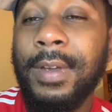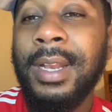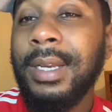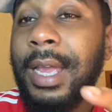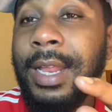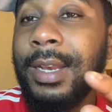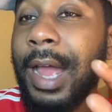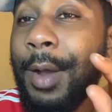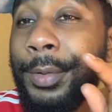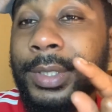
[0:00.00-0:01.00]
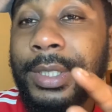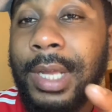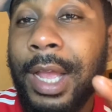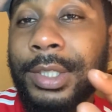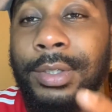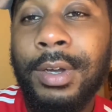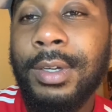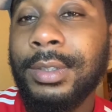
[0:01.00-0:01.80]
And I saw